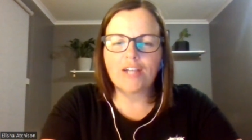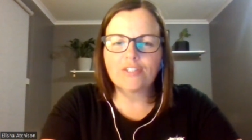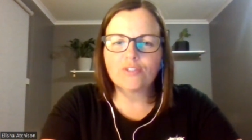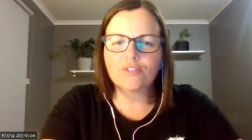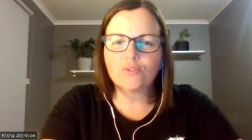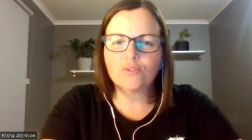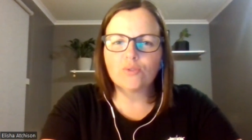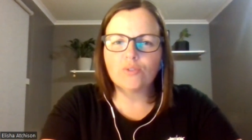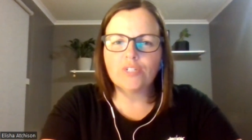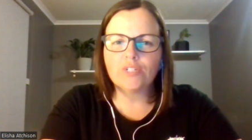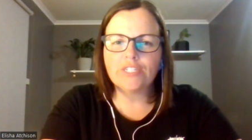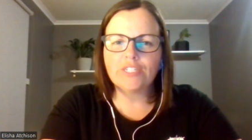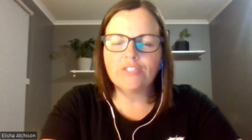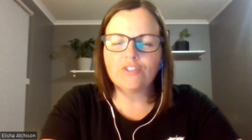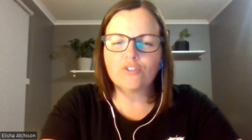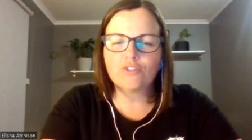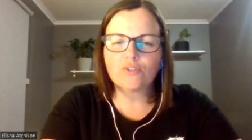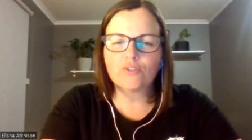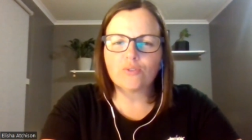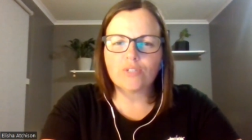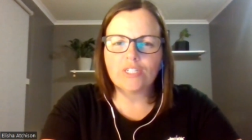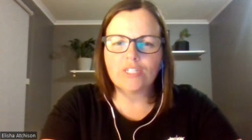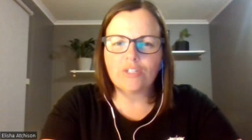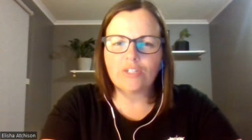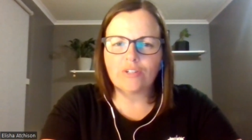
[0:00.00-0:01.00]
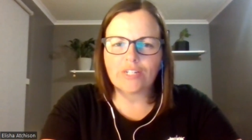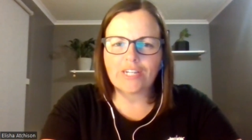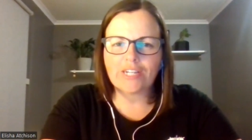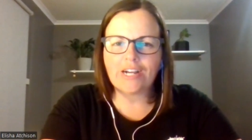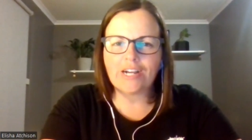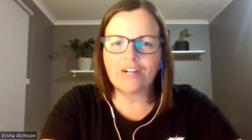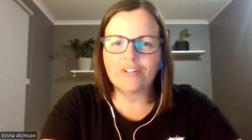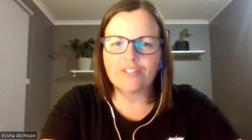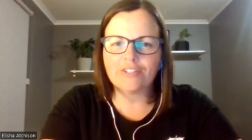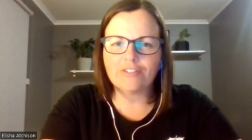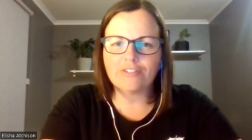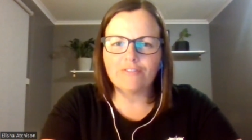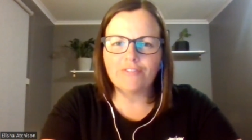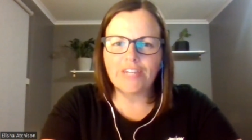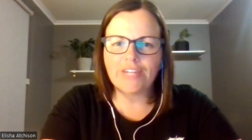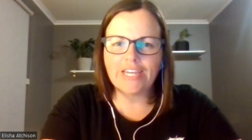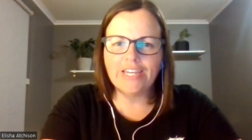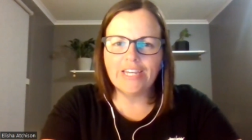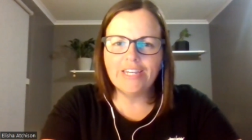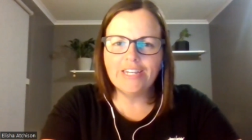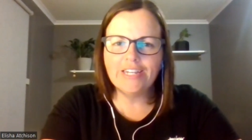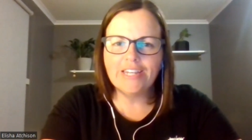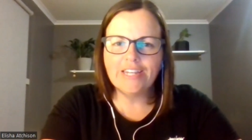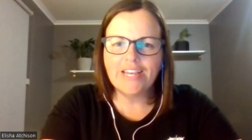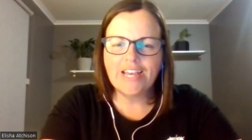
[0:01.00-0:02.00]
I saw his story on a current
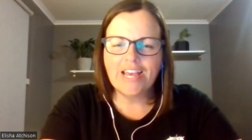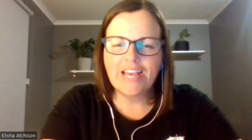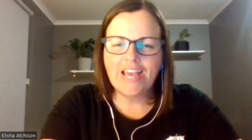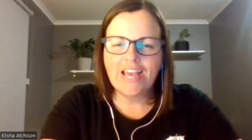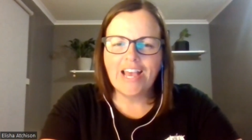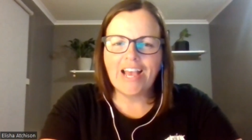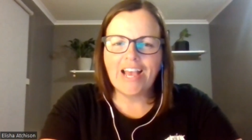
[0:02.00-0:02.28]
affair